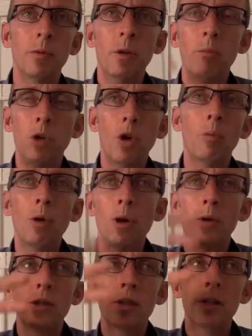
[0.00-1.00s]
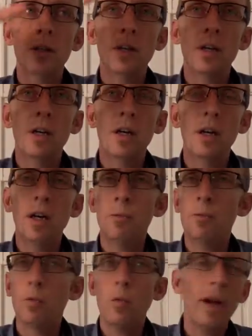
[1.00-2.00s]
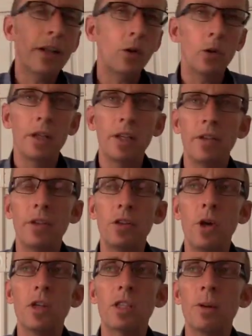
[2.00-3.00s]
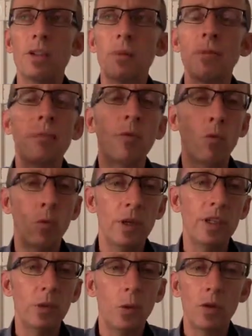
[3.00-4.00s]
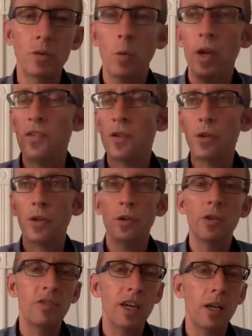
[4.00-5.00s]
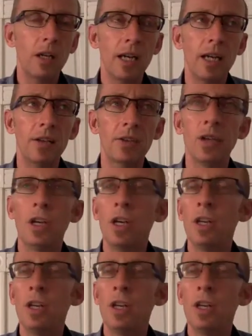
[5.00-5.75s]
a blog post regularly that talks about some type of resource, ways that you can use vinyl lattice,